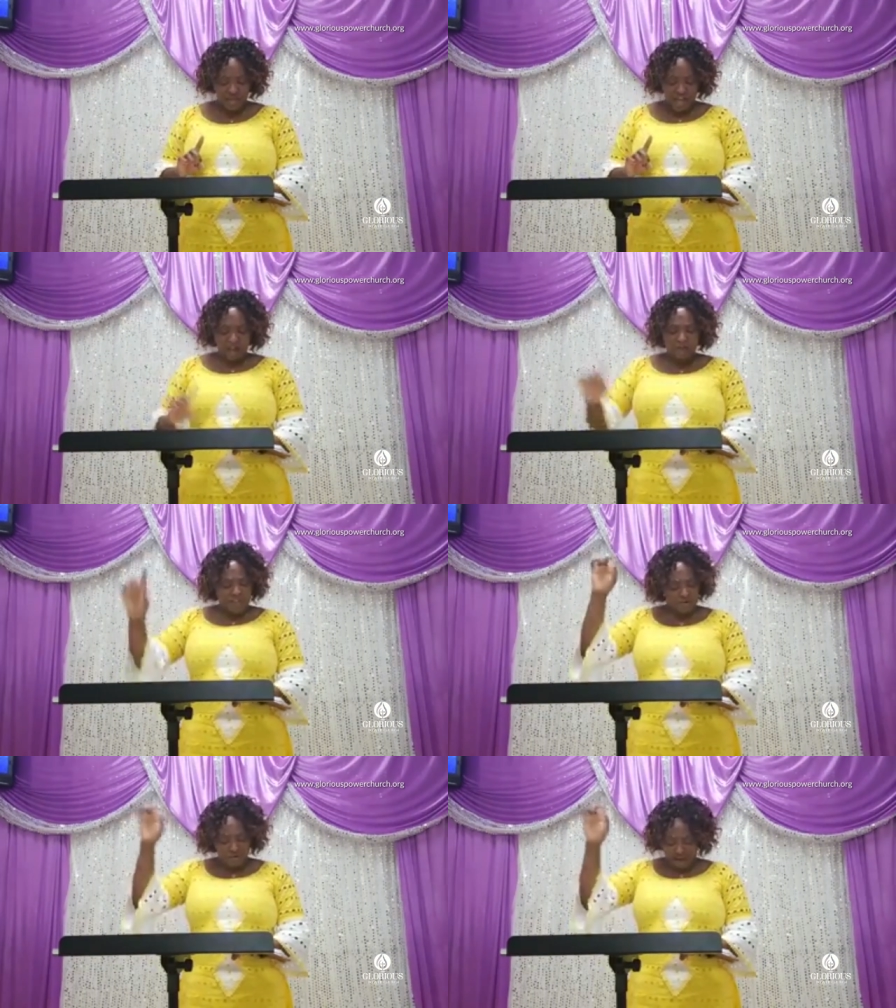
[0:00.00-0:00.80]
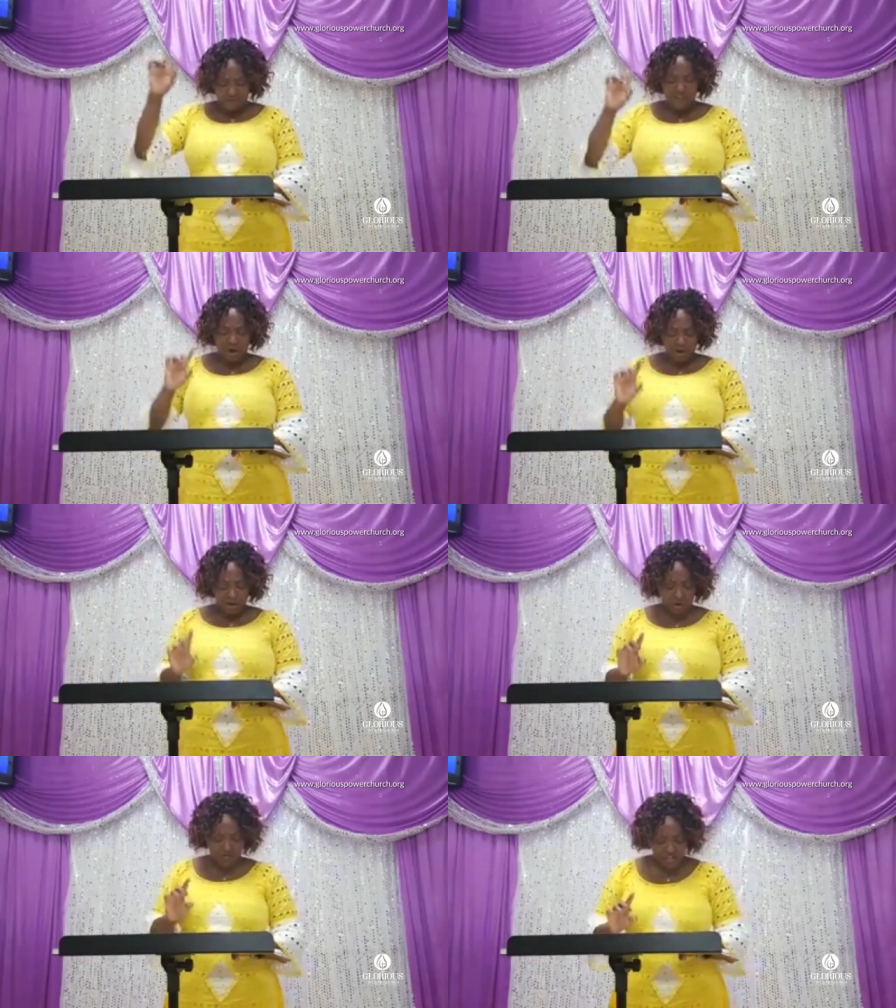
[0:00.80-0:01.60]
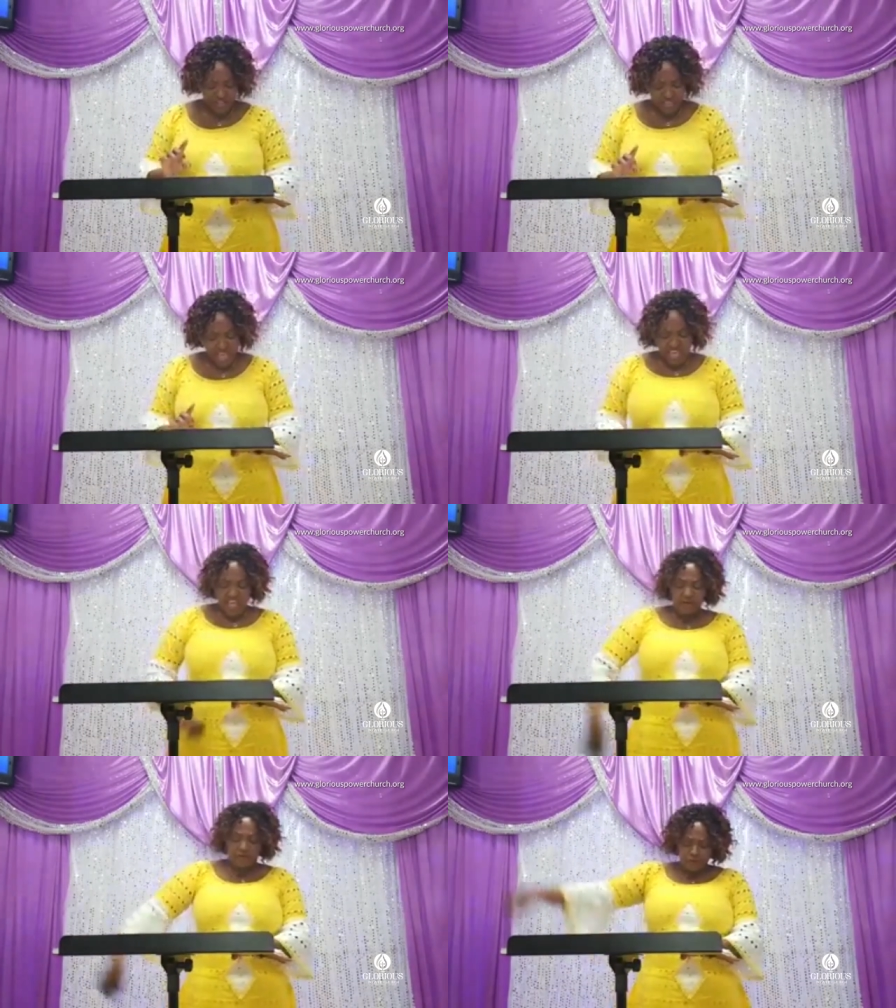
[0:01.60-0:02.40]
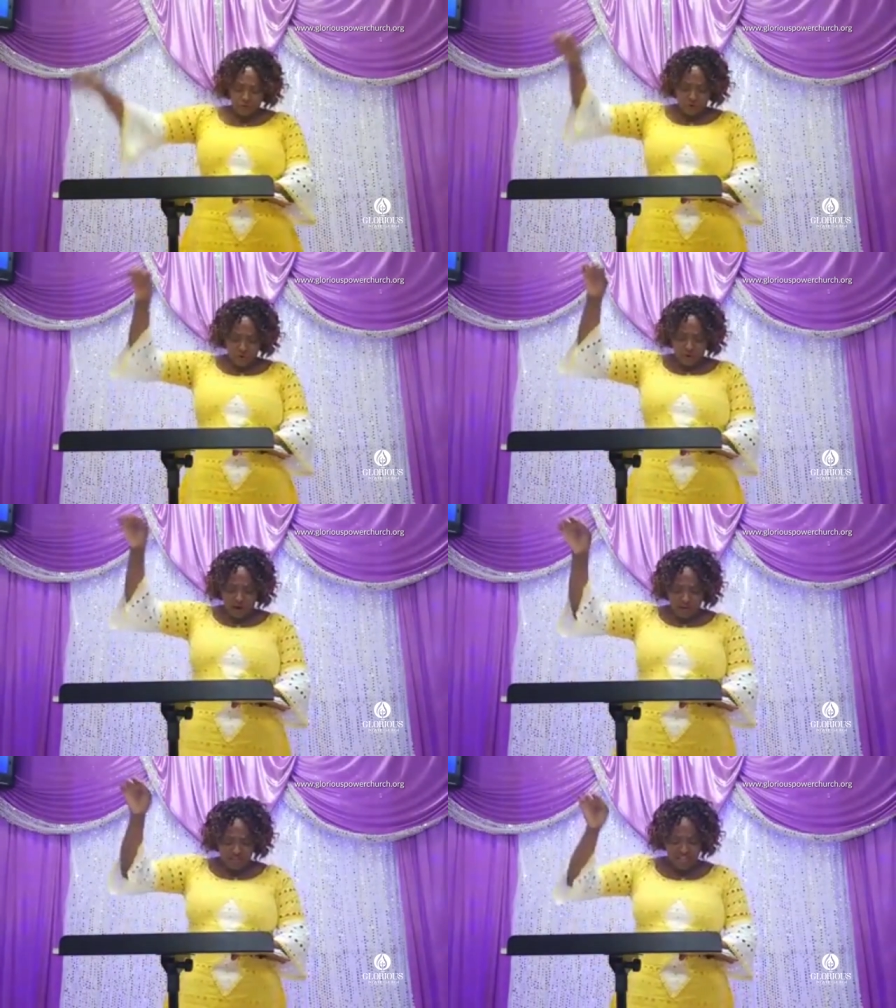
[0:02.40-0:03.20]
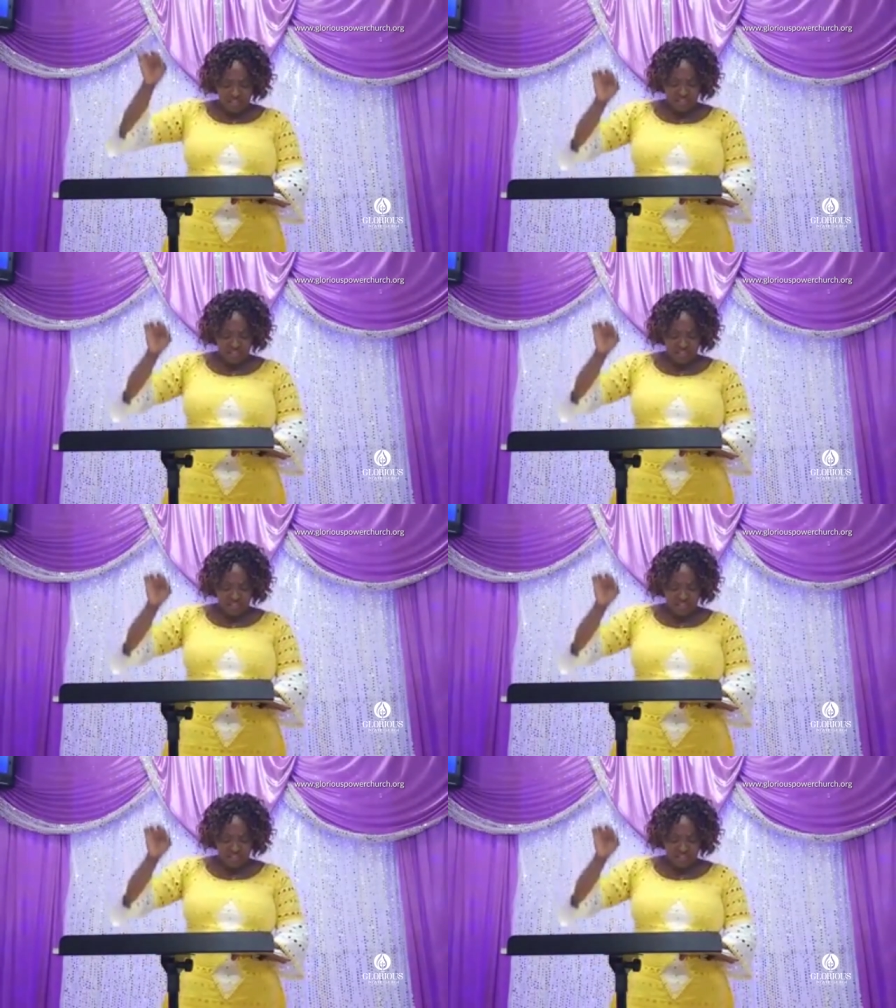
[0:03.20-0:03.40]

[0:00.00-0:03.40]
After you have done all this, if you do all